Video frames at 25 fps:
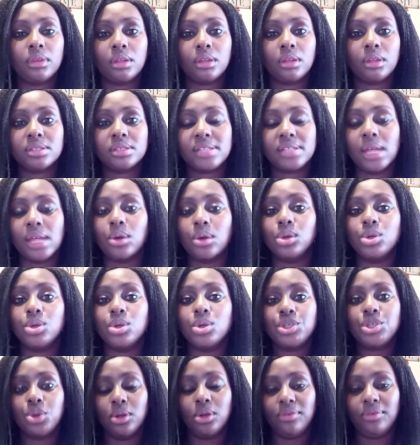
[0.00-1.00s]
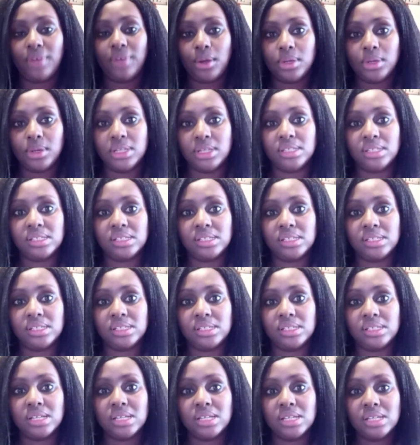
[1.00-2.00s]
psychological violence.
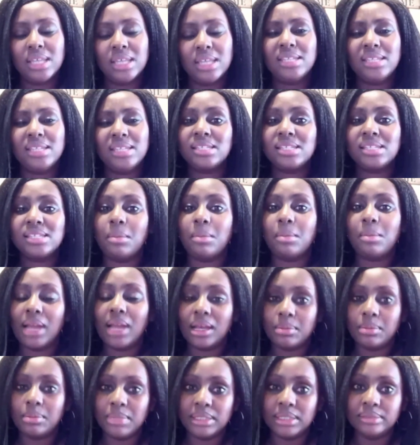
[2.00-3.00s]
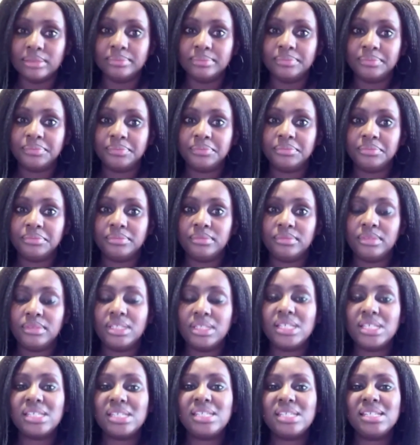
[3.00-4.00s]
This is the blackmail.
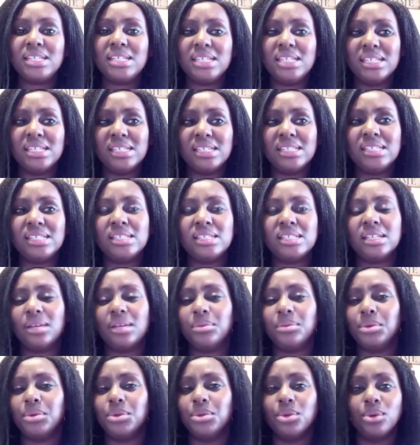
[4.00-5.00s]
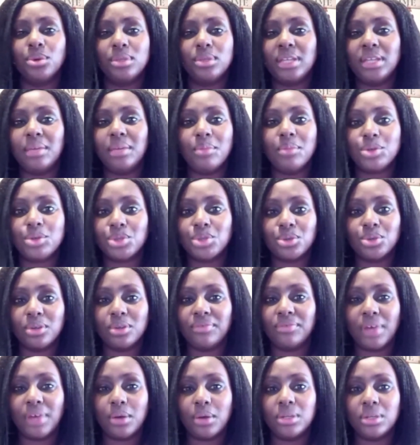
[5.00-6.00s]
This is the
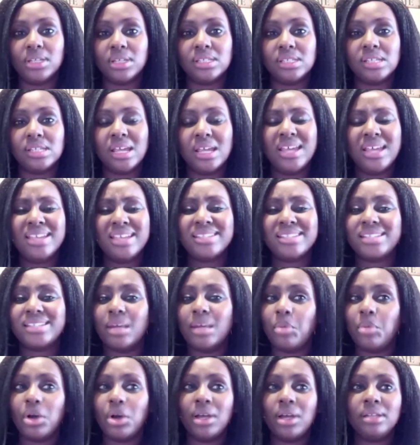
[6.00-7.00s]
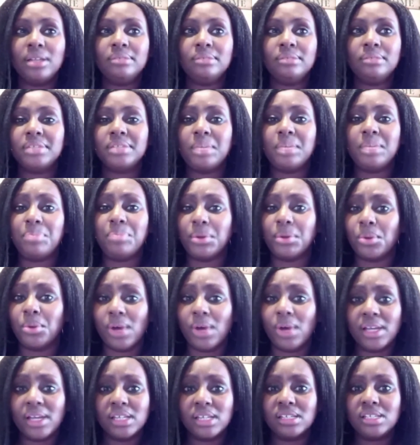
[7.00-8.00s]
emotional violence. Someone keeping
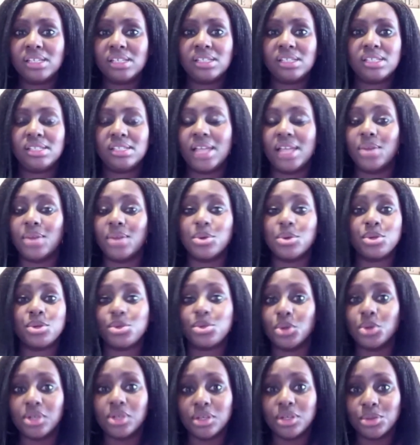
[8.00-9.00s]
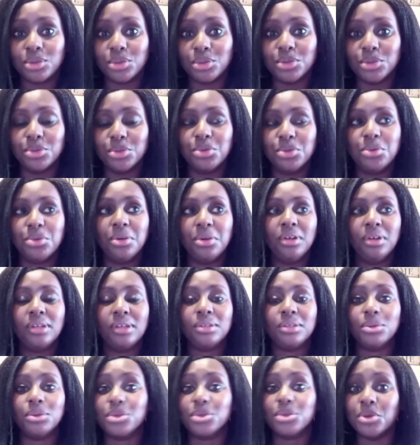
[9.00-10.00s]
quiet, they're not talking to you,
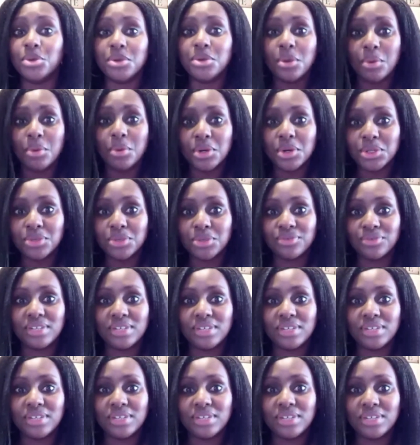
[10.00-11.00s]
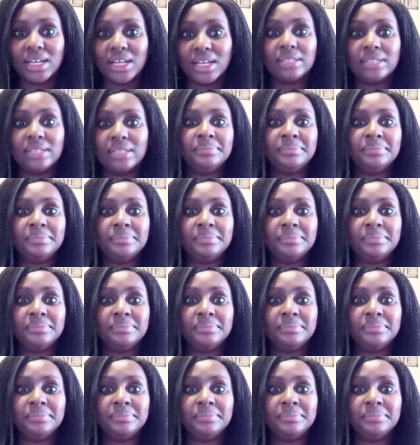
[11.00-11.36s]
you don't know what you've done,